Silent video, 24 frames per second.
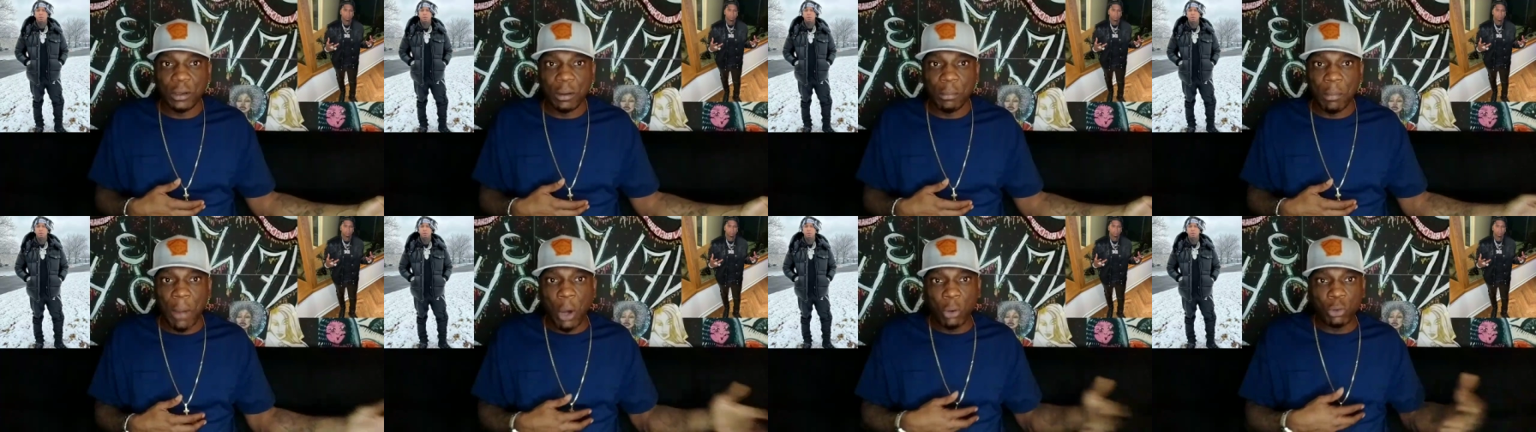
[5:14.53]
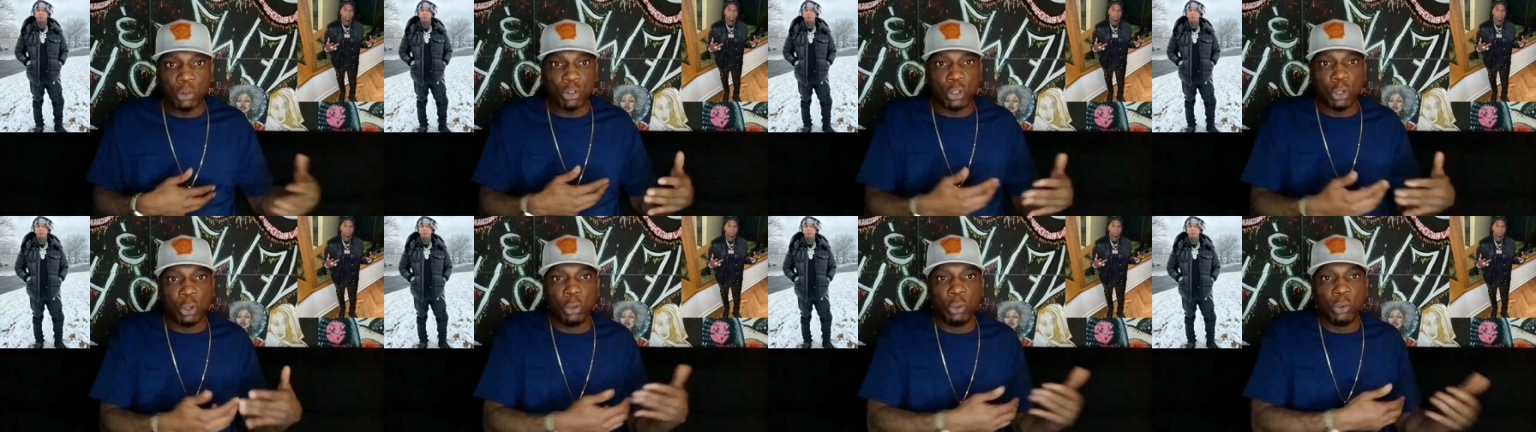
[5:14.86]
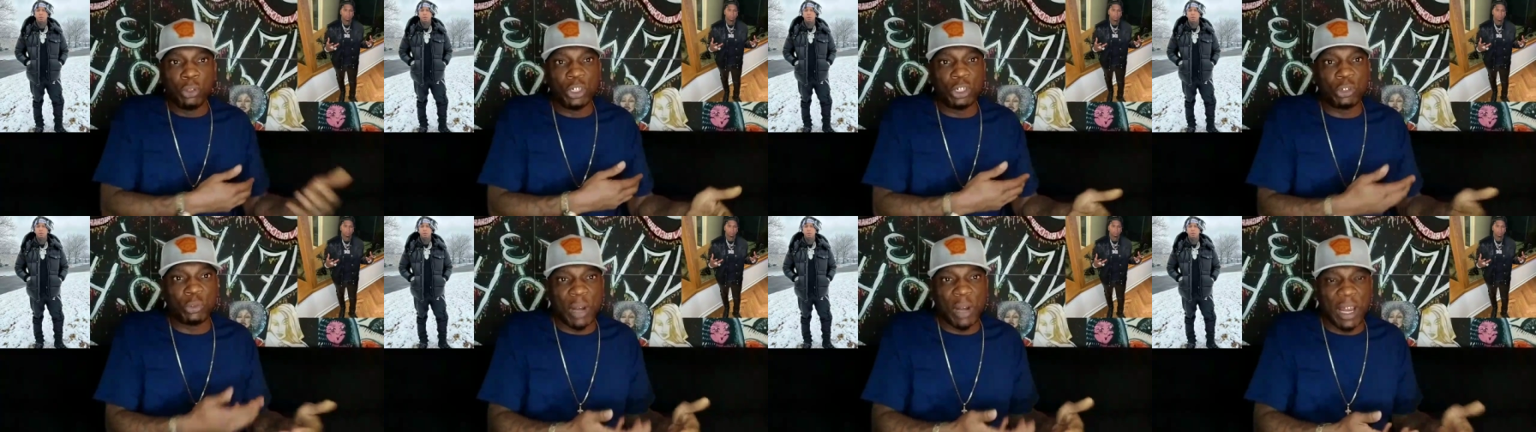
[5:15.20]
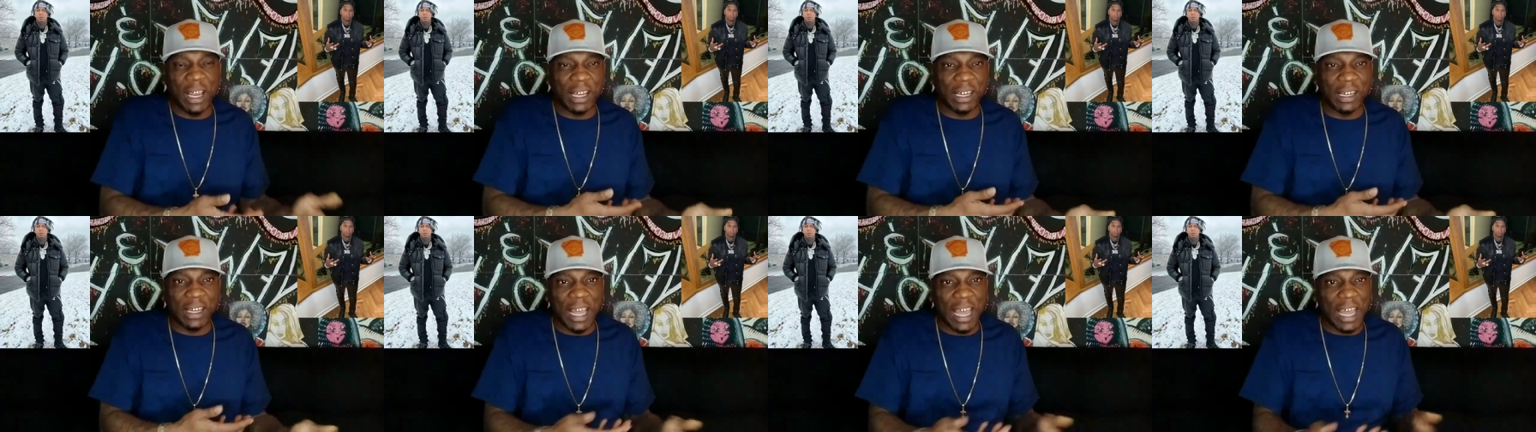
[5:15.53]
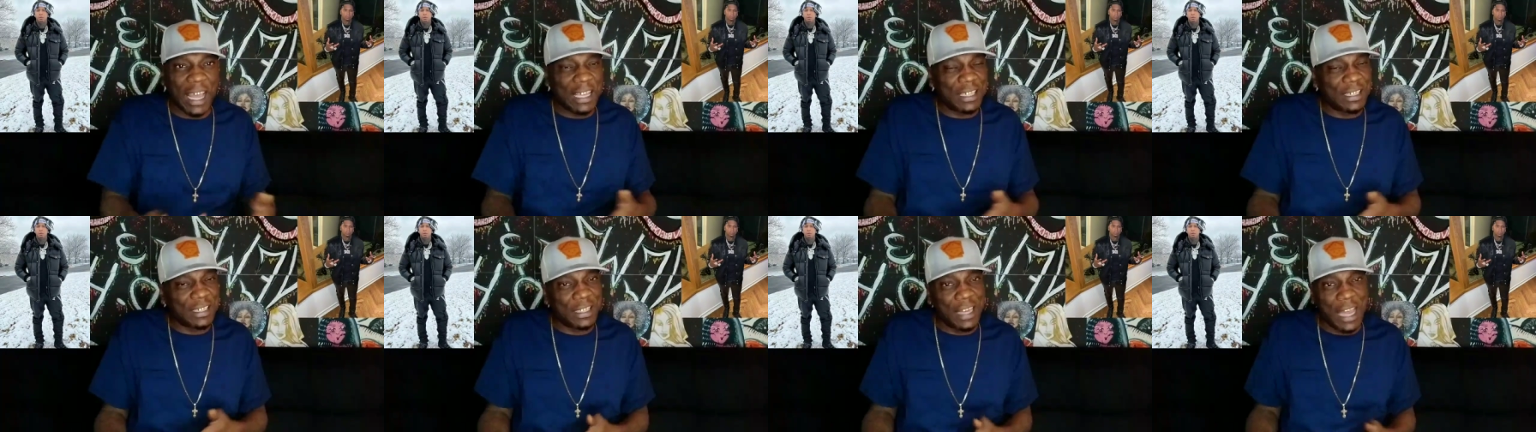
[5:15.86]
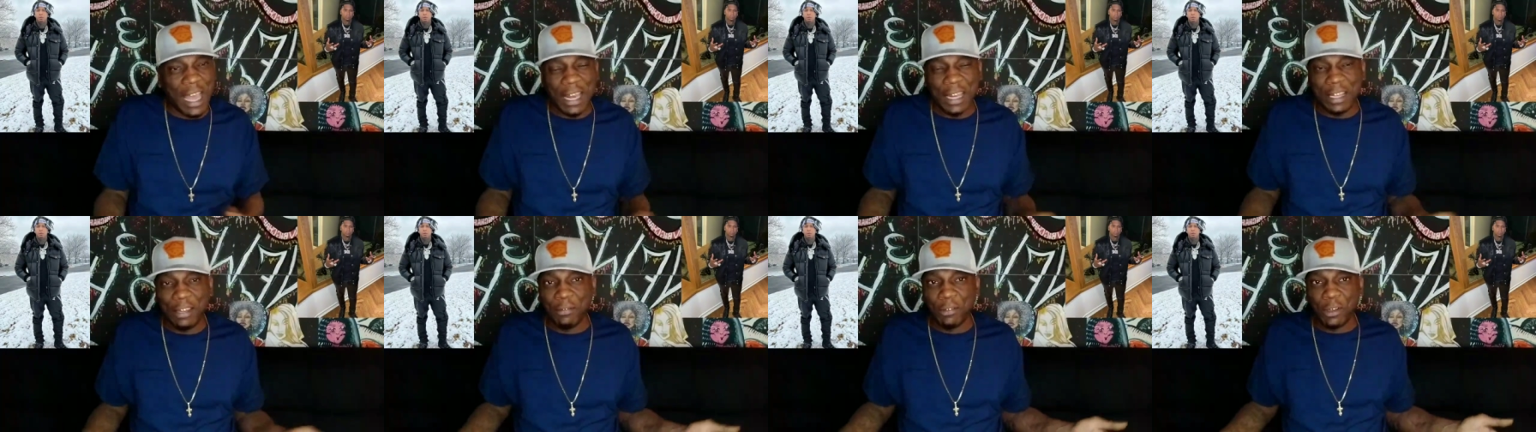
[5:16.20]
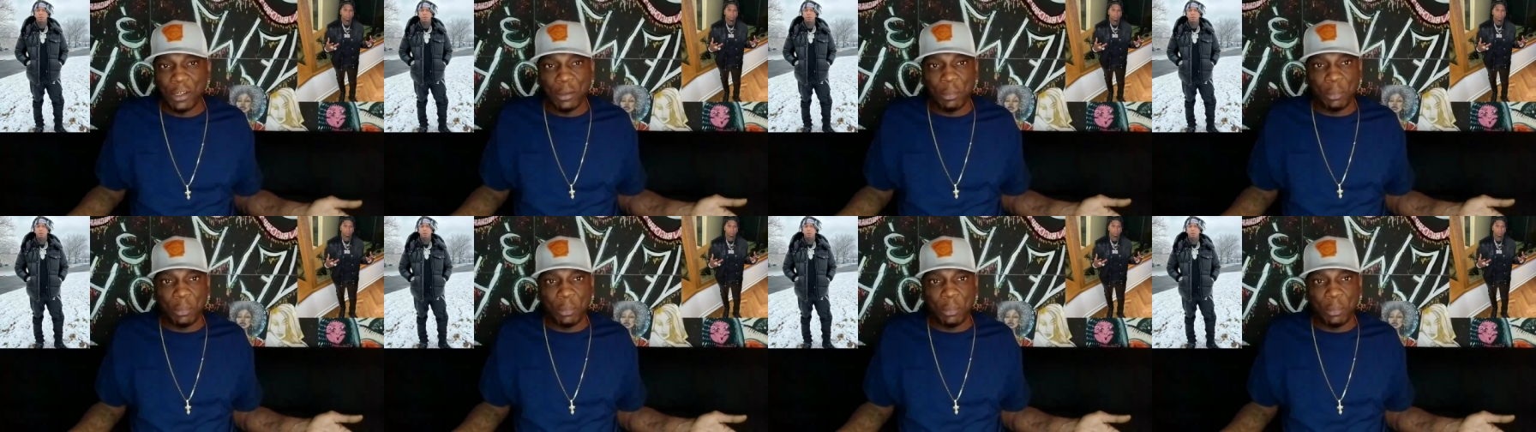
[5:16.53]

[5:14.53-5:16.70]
Most dudes is recognizing not even